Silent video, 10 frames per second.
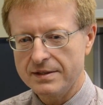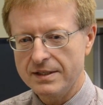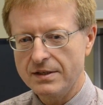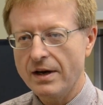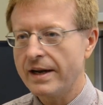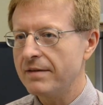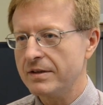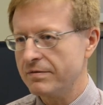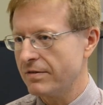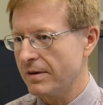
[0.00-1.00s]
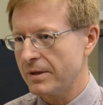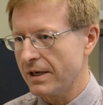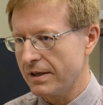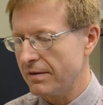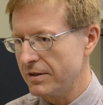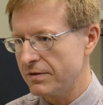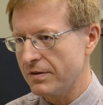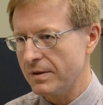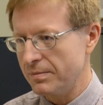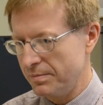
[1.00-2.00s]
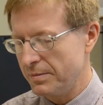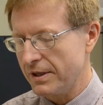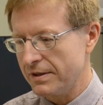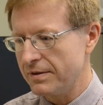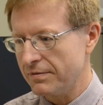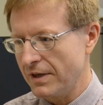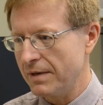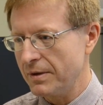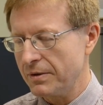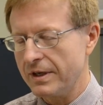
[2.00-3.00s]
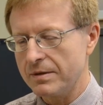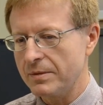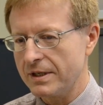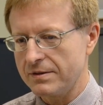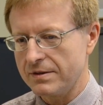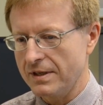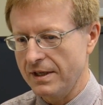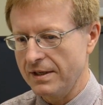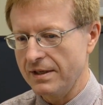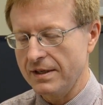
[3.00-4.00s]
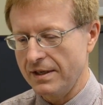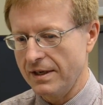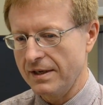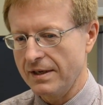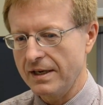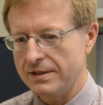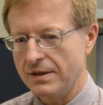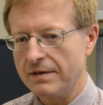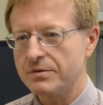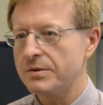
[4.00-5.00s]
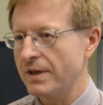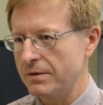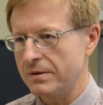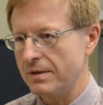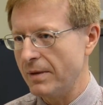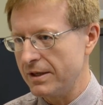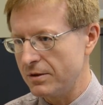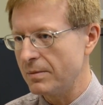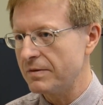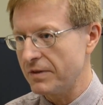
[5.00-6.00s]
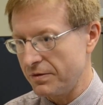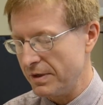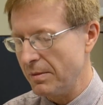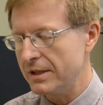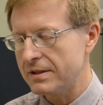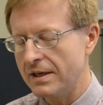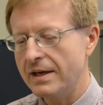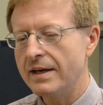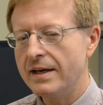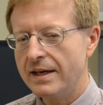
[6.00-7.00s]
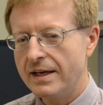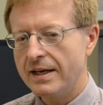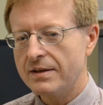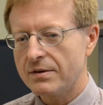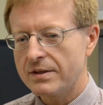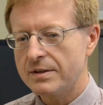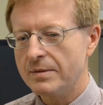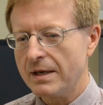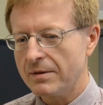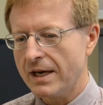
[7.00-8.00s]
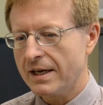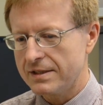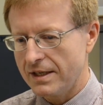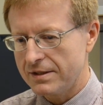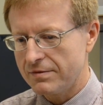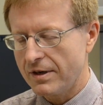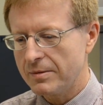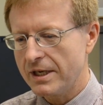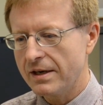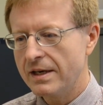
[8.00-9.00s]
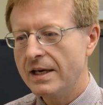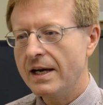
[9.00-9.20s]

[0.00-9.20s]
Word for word: did not have any farm care coverage for the period of time they were here because you have to reside within Manitoba for 3 months in order to be able to access pharmacare.